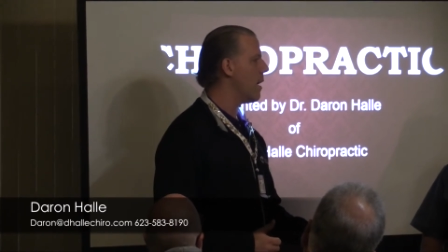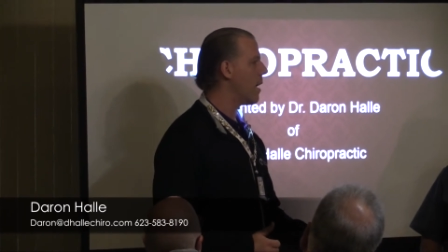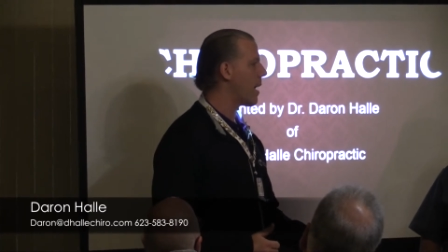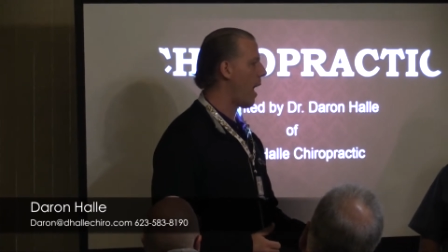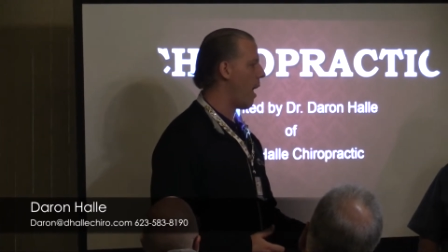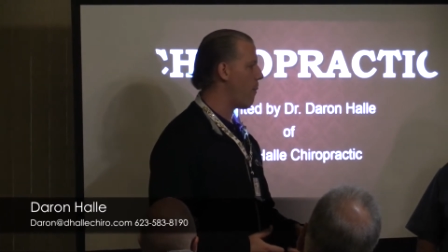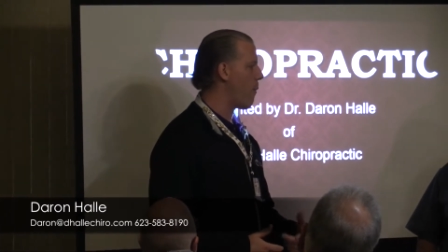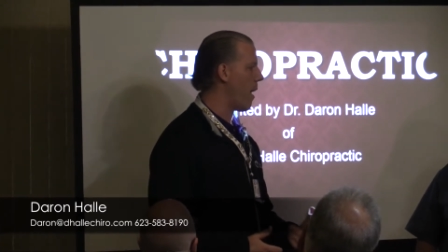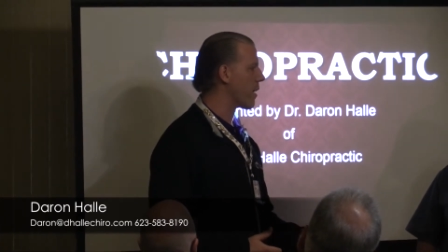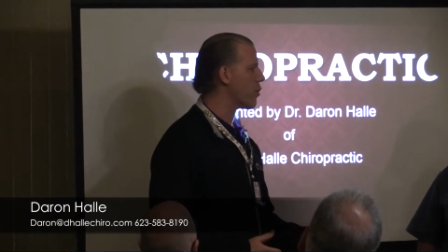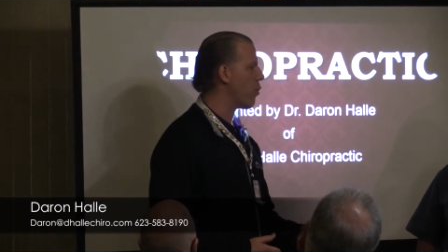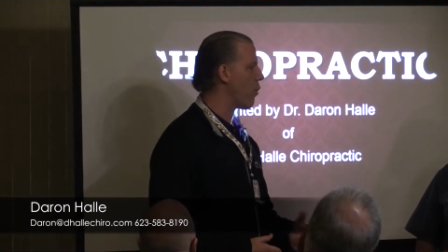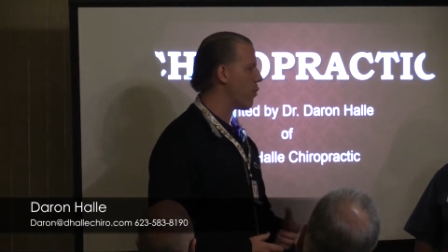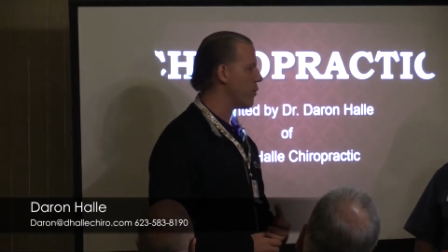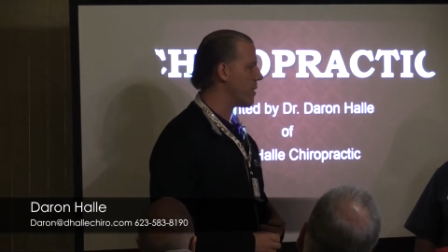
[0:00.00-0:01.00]
chiropractor
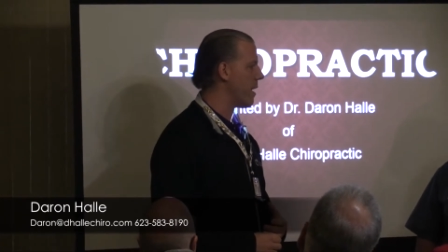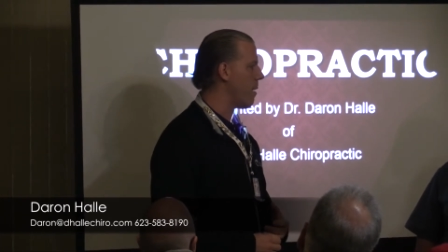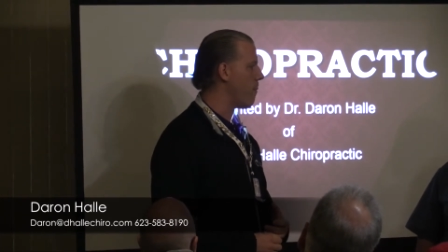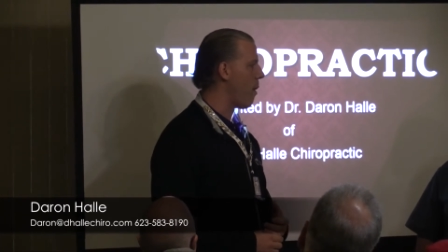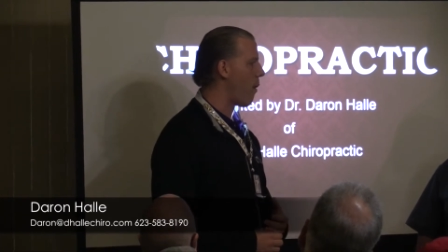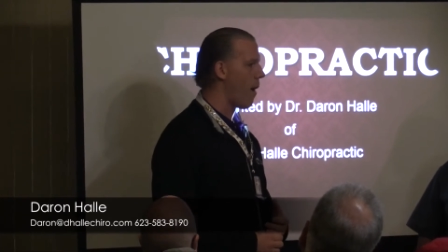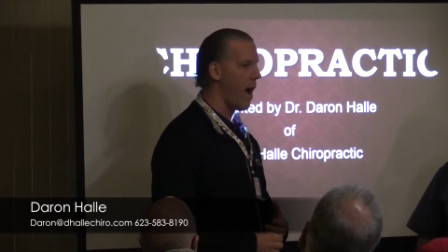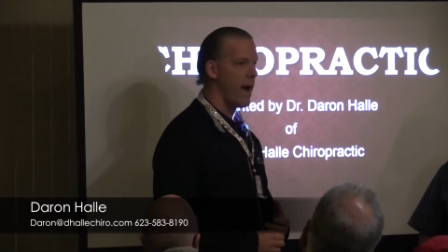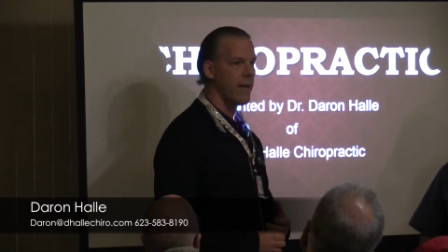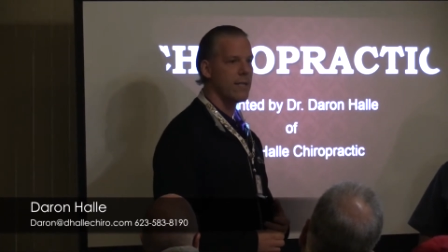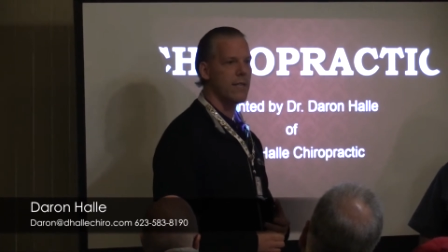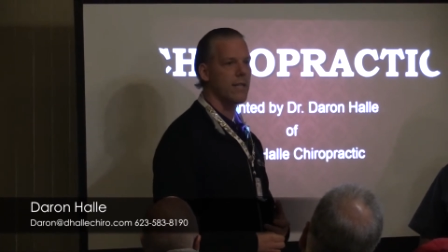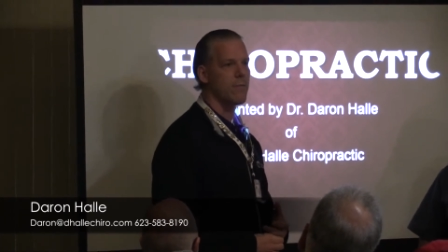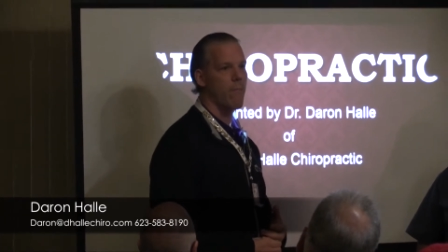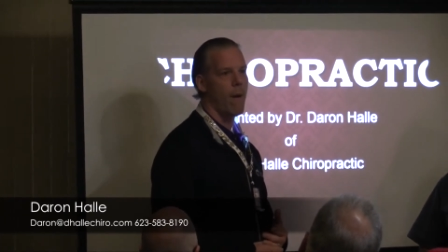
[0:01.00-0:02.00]
orders an MRI,
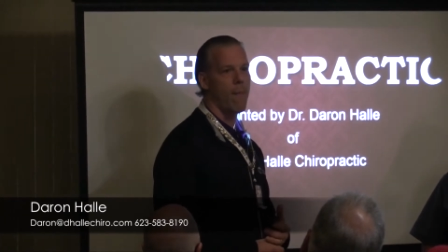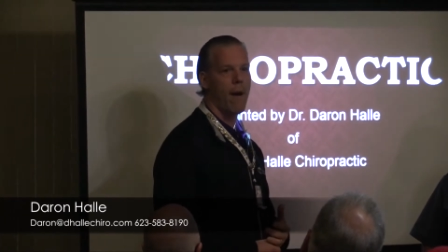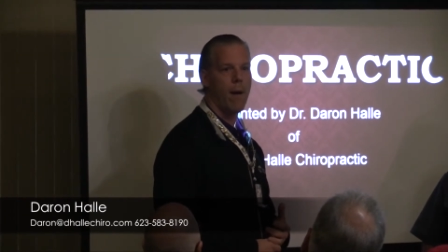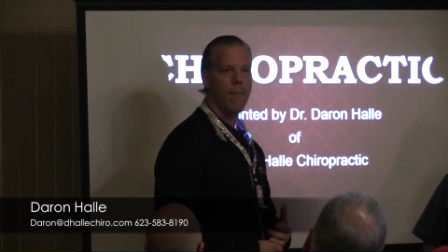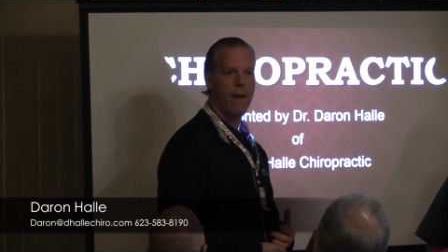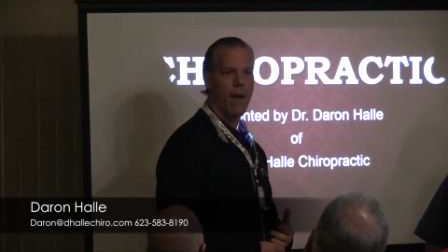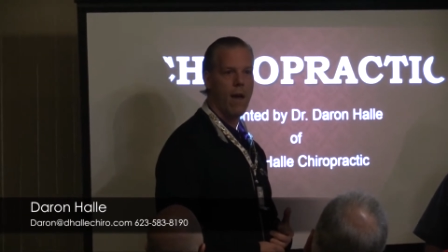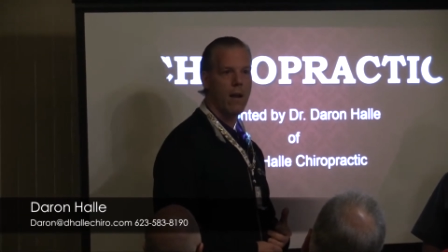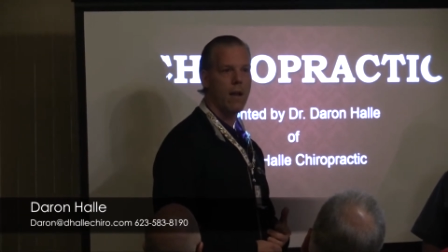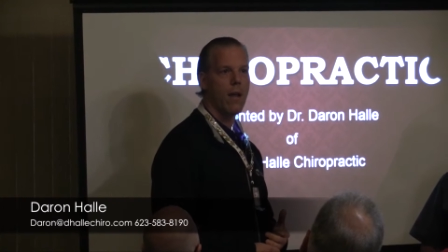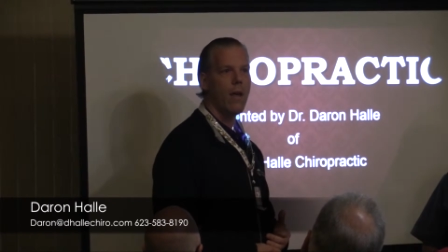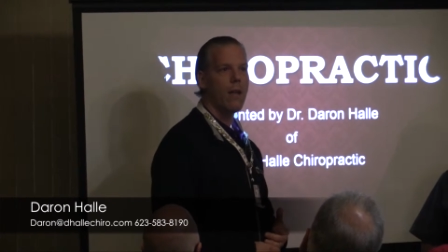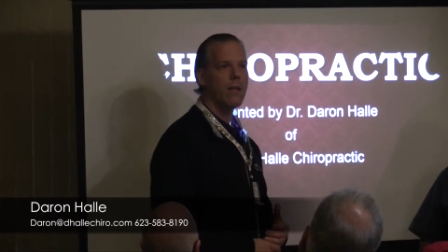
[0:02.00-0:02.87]
sits my mom down,